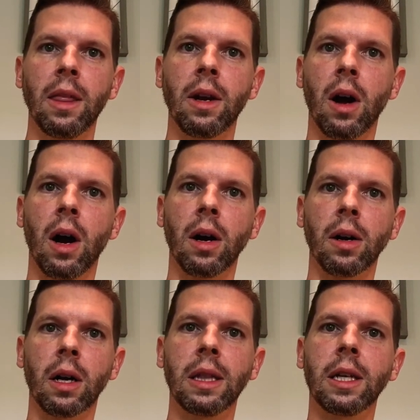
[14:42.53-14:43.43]
There
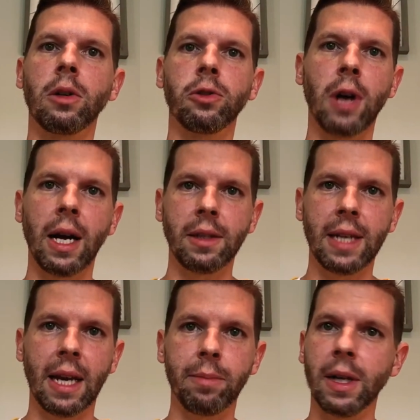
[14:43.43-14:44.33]
are clinical trials
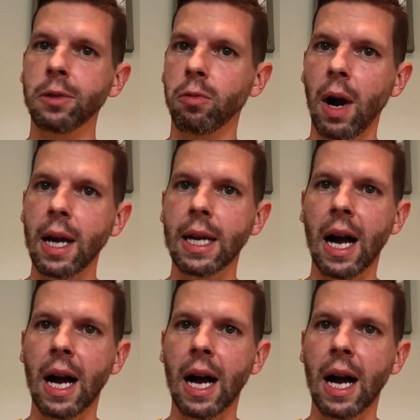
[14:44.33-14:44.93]
taking place right